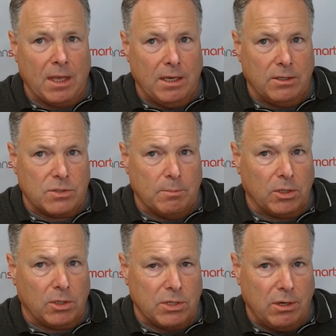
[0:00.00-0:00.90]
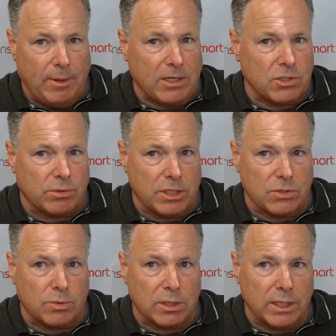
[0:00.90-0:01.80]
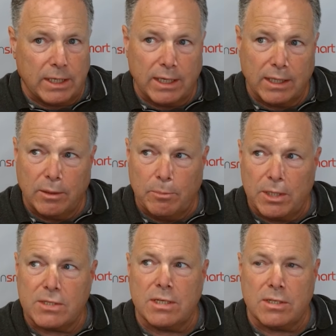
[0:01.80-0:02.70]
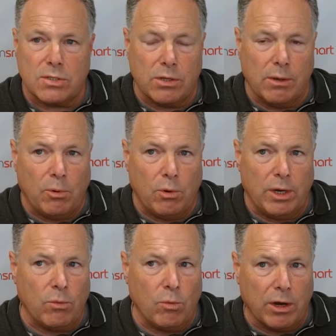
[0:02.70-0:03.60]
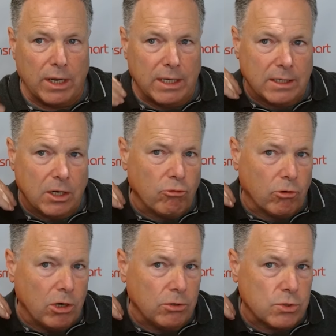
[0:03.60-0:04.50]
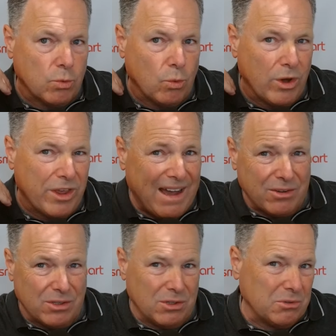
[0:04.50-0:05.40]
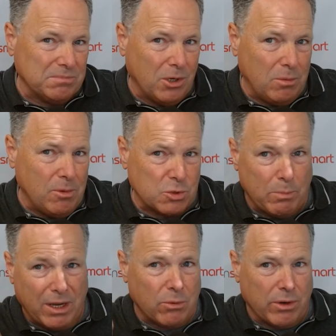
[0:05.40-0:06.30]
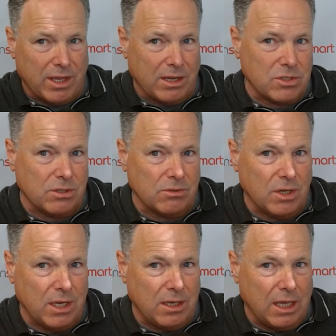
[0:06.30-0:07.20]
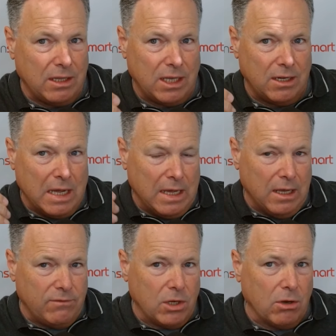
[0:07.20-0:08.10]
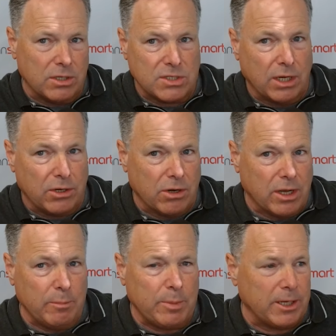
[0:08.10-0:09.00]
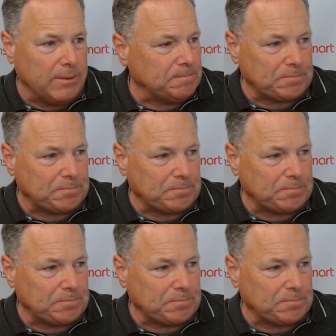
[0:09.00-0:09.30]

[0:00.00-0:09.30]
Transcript: is multi unit mastery, is really get the business to the point where it grows without you, almost better without you. And, and then if you go to sell your company,